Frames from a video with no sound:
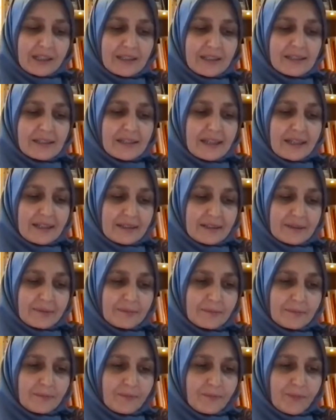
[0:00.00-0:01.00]
instead,
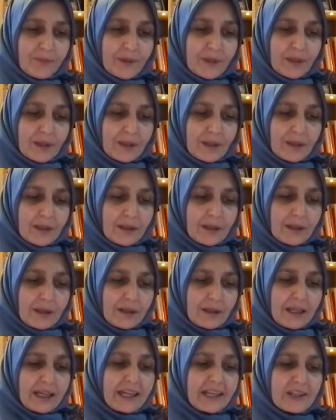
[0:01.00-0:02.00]

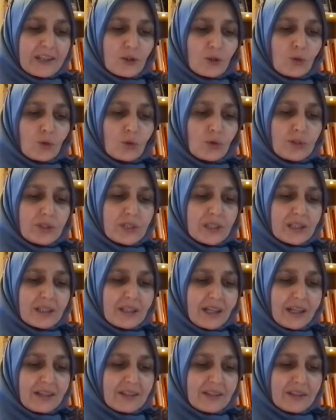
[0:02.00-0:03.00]
as Nursi
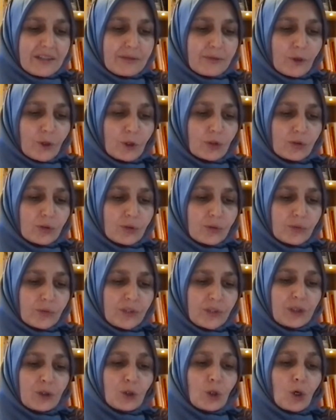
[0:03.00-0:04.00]
does refer to
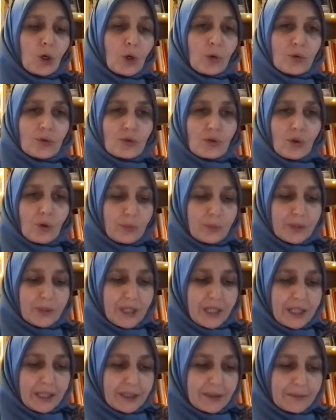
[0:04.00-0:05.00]
windows
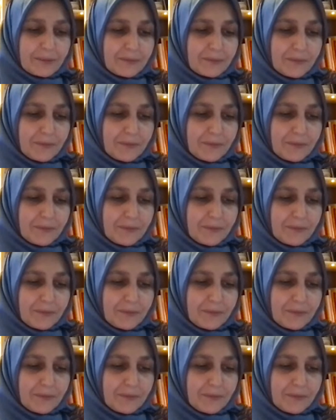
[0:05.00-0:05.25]
opening,